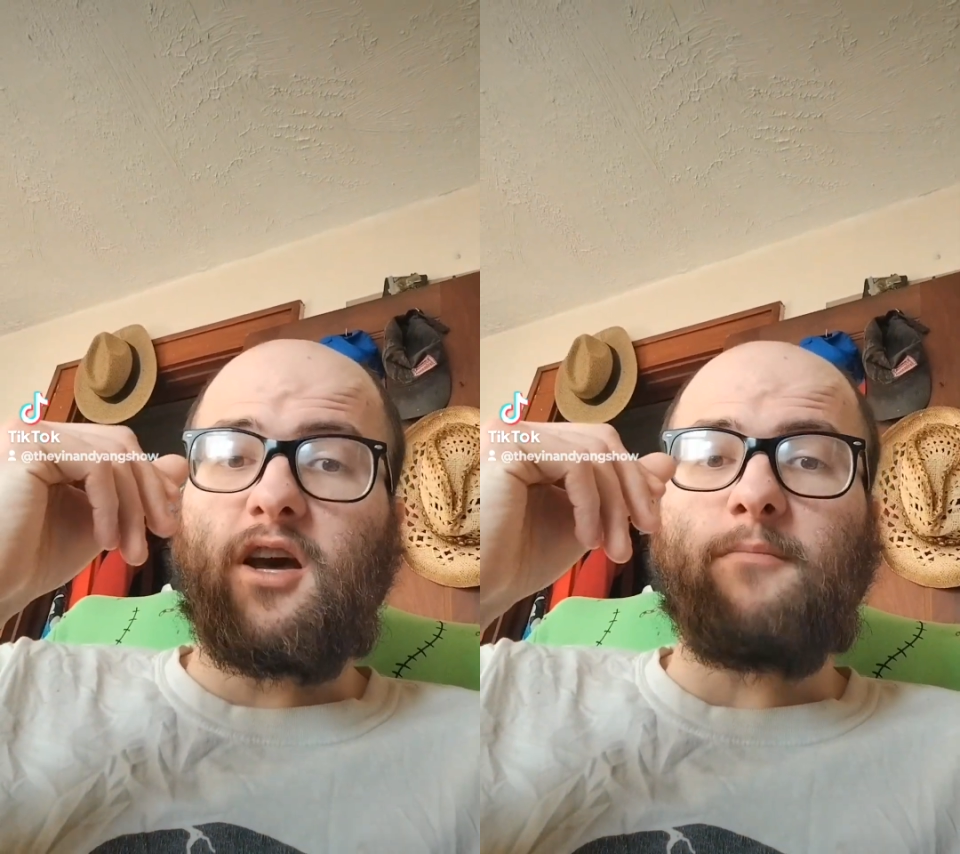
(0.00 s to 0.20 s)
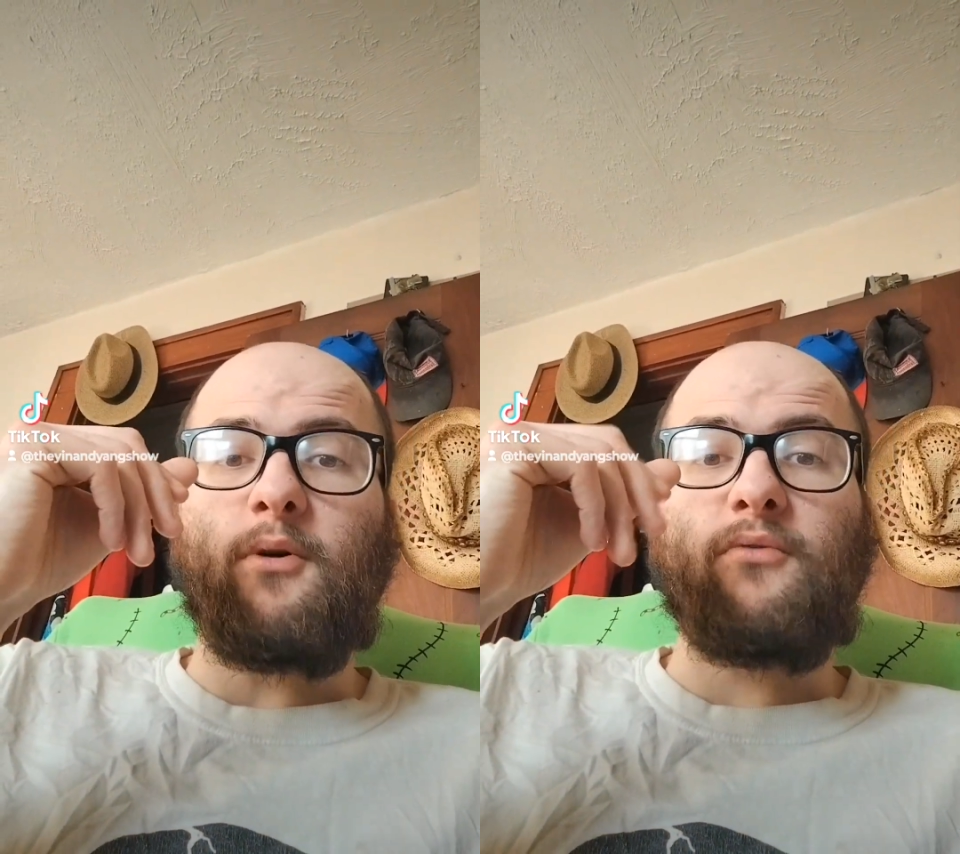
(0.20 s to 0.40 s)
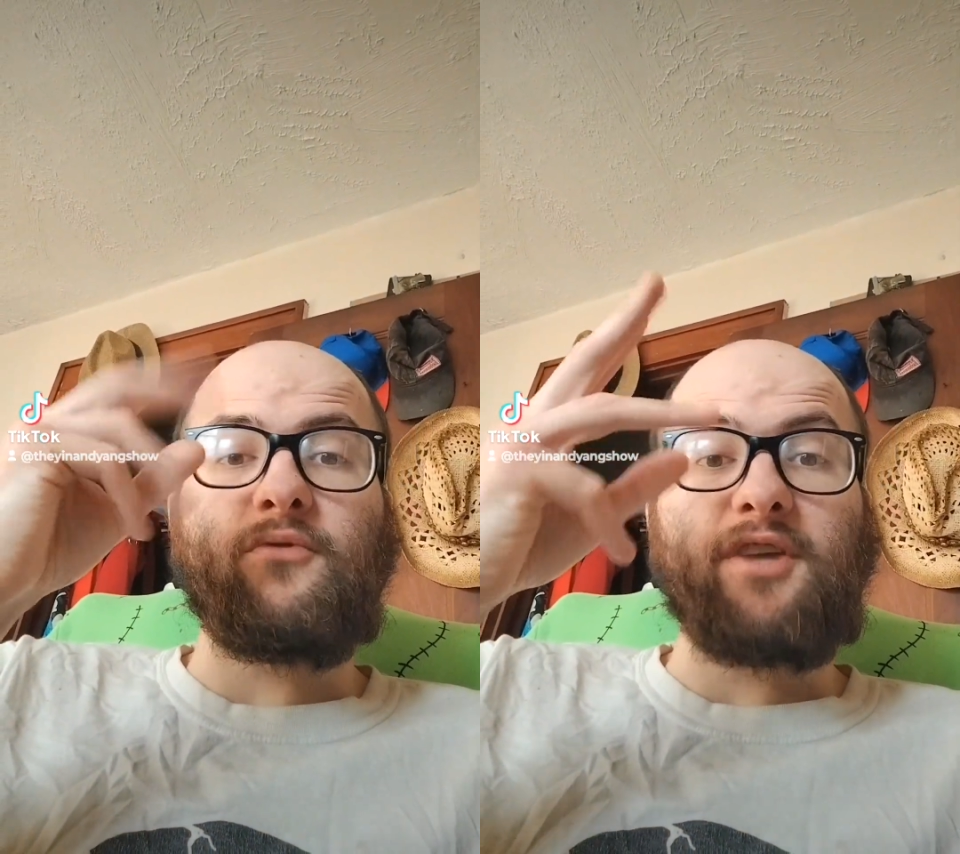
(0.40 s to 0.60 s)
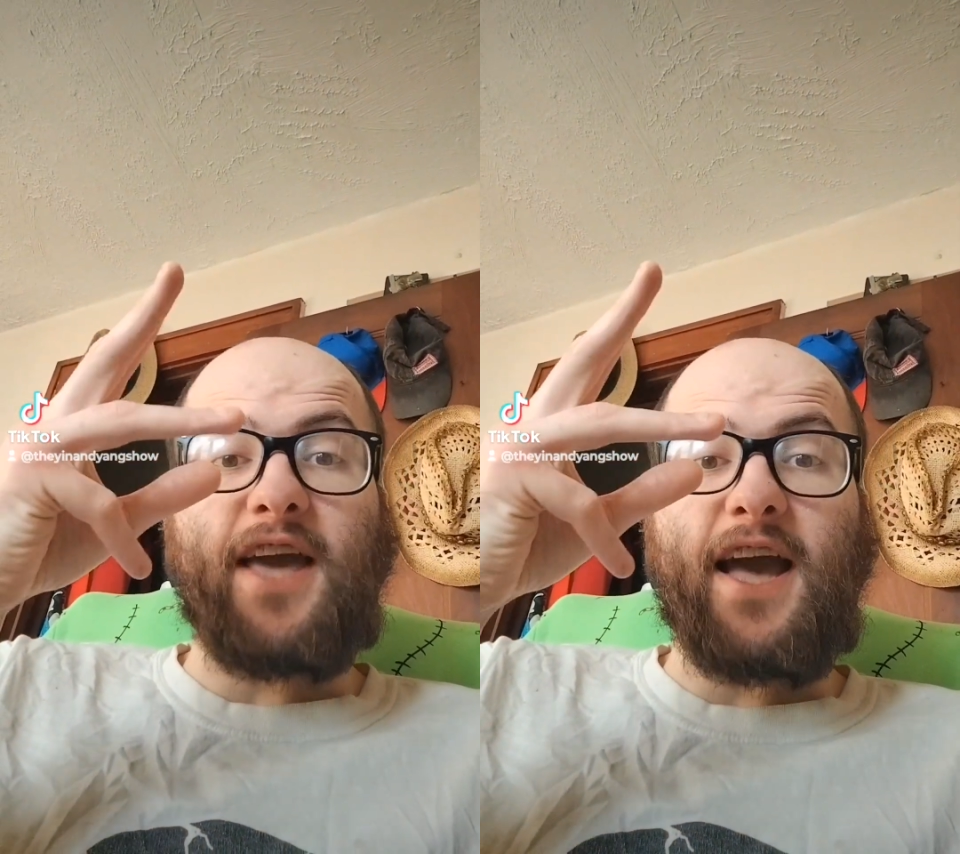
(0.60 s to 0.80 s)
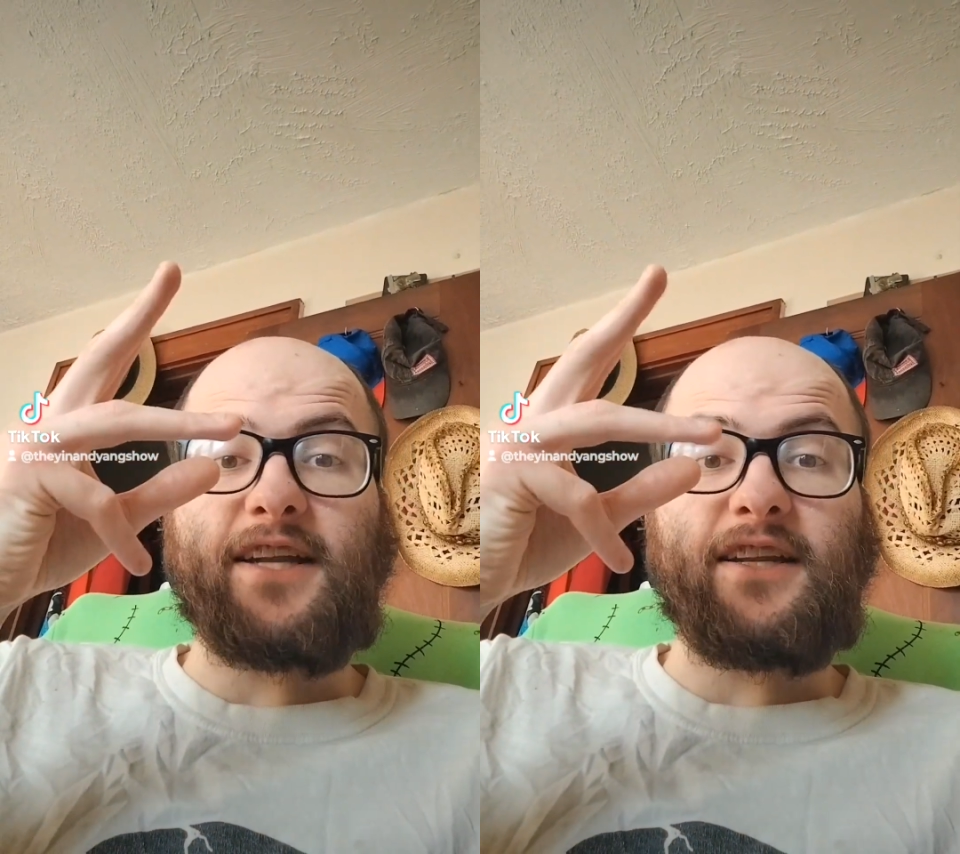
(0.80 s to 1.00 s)
both for the
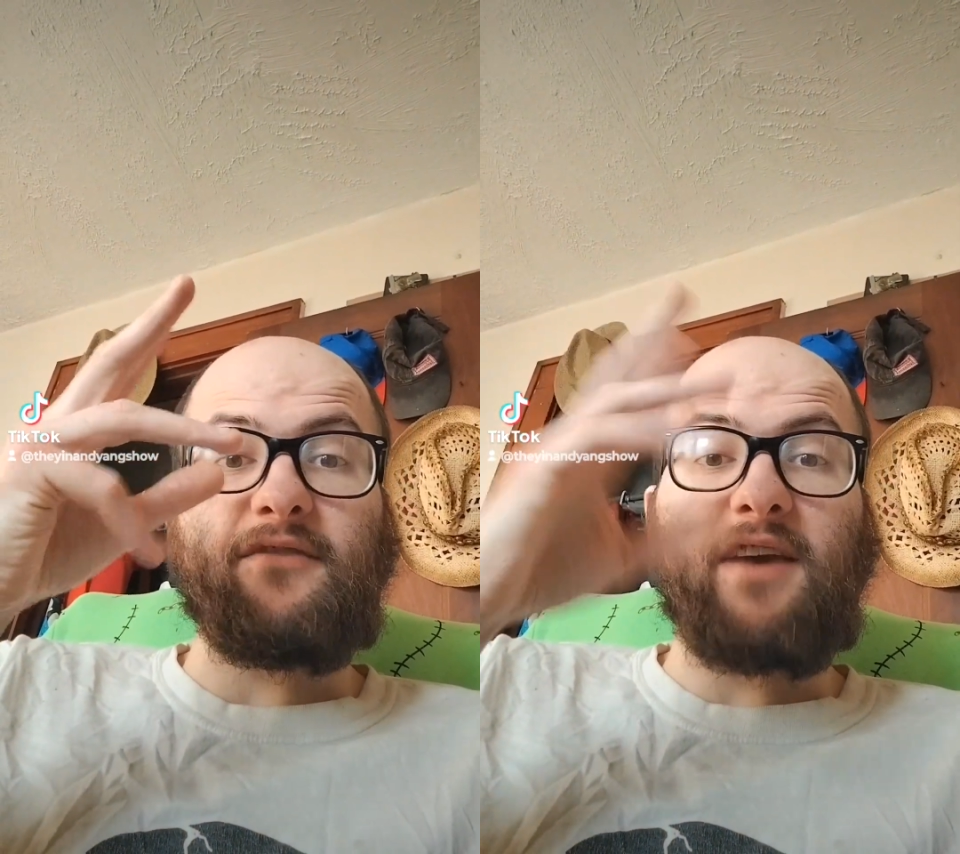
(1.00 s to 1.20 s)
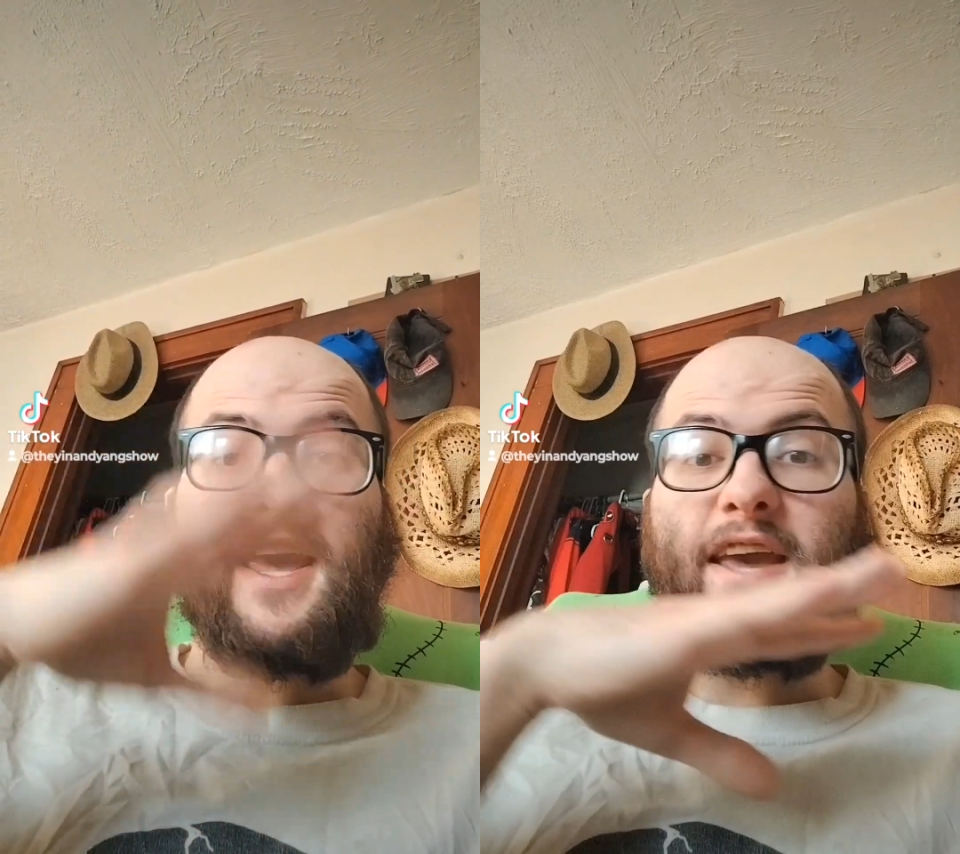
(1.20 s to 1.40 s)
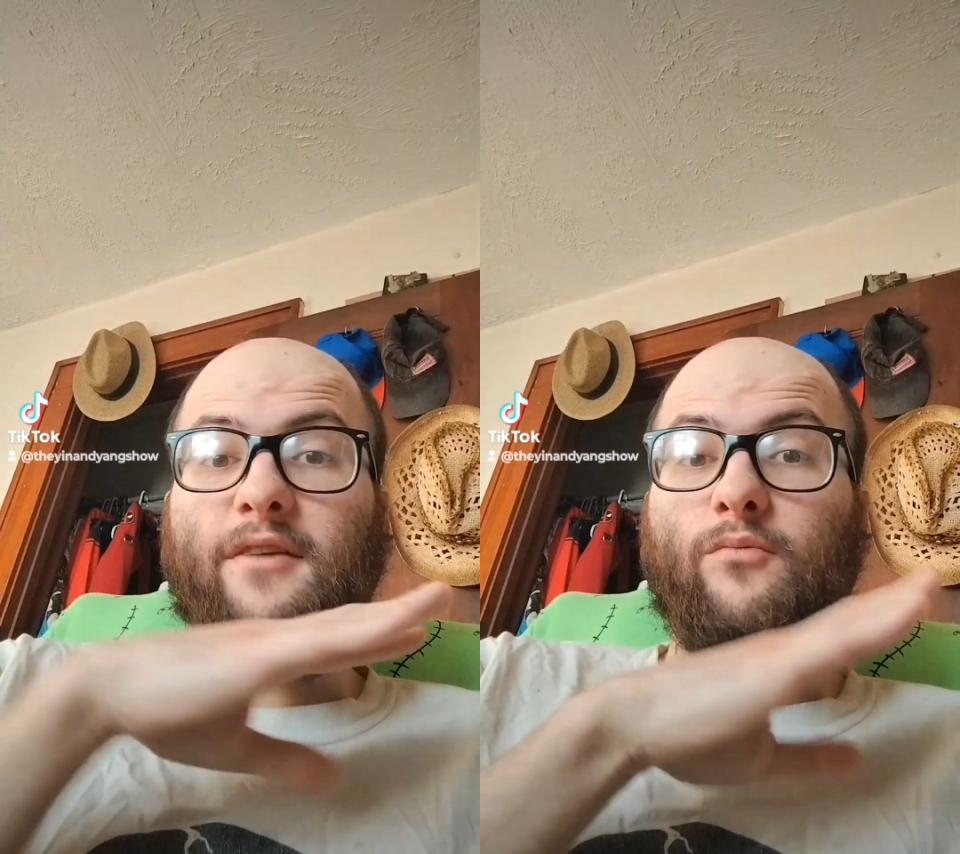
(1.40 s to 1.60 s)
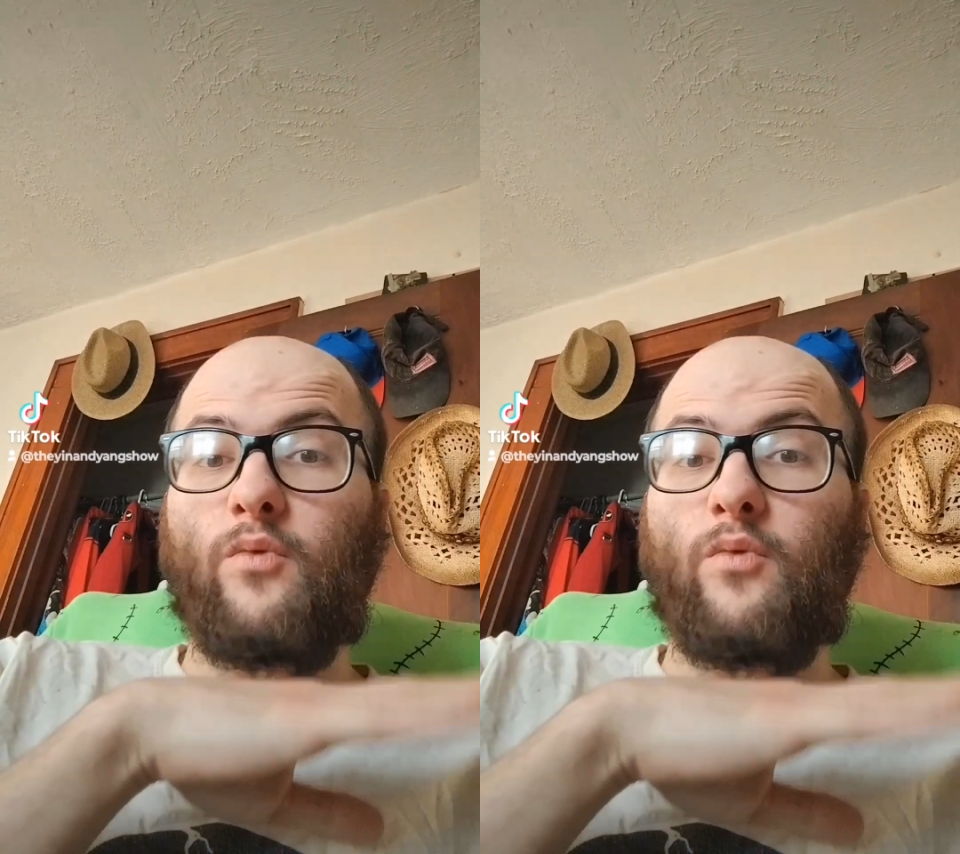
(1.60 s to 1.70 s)
active and